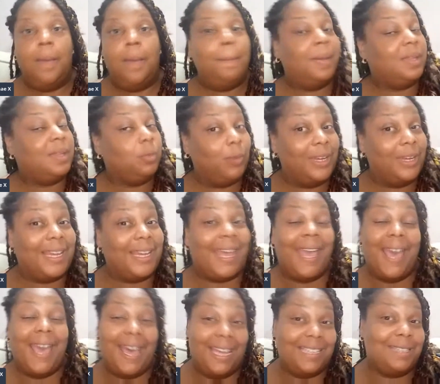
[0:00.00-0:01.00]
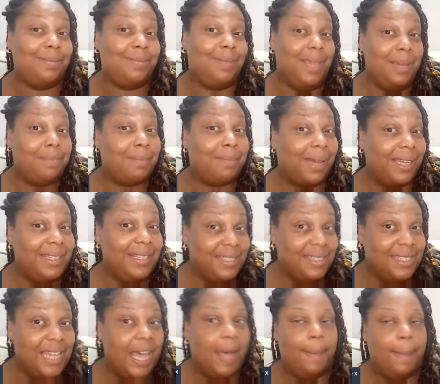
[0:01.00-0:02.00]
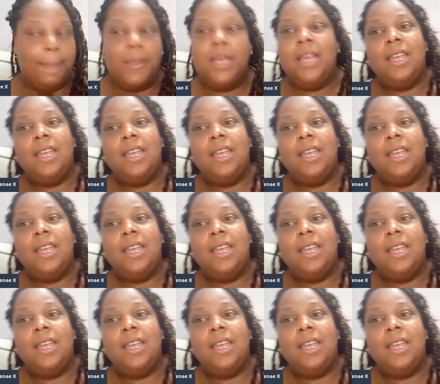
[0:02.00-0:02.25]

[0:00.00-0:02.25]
But when I had to make my step,